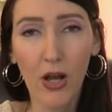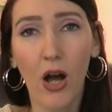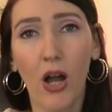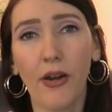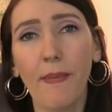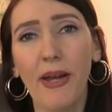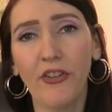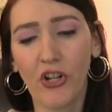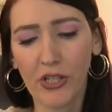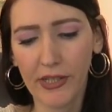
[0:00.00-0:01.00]
All right, my
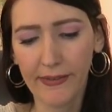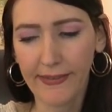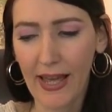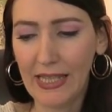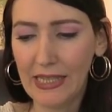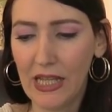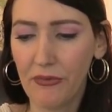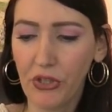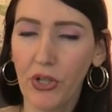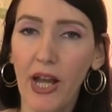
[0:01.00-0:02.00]
darlings, I love
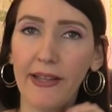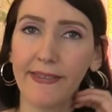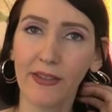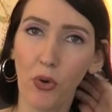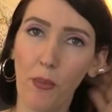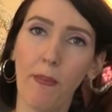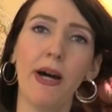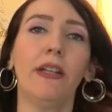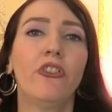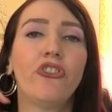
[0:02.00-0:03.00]
you guys so
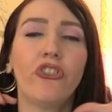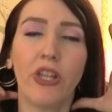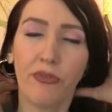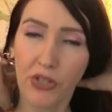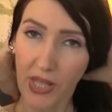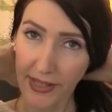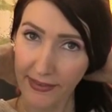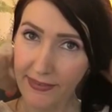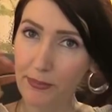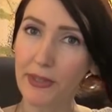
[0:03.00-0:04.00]
much. If you like
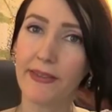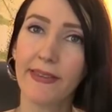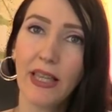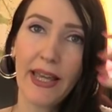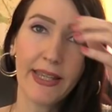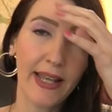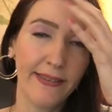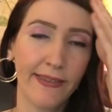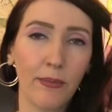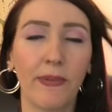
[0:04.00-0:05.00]
this, please like and
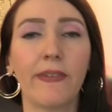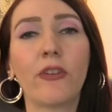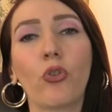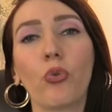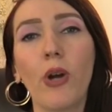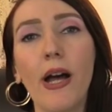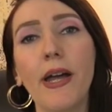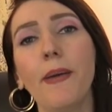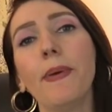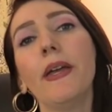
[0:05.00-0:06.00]
subscribe.